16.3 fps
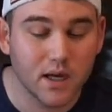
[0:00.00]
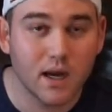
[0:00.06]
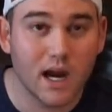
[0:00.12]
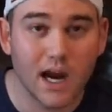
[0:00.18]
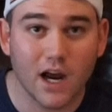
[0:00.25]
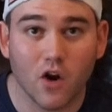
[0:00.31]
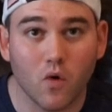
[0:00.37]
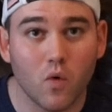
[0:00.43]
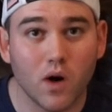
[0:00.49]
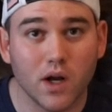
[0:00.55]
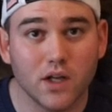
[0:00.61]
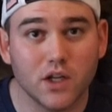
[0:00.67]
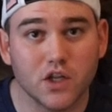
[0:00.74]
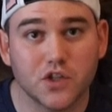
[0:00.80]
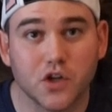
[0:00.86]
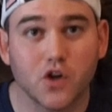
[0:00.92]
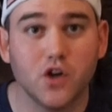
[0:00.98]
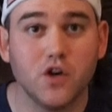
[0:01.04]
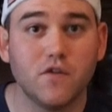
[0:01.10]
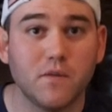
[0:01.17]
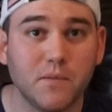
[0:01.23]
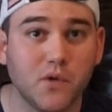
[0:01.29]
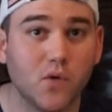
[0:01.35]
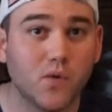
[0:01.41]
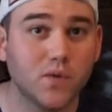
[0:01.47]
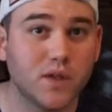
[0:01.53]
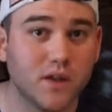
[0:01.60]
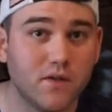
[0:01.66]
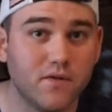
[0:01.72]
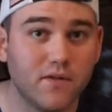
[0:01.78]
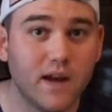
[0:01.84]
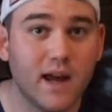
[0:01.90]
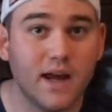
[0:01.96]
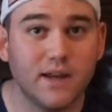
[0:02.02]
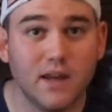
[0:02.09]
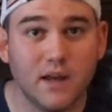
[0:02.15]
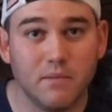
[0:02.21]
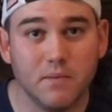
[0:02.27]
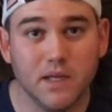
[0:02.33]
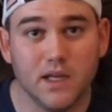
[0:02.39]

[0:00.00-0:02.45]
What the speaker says: I don't want to deter you from going to the vet and then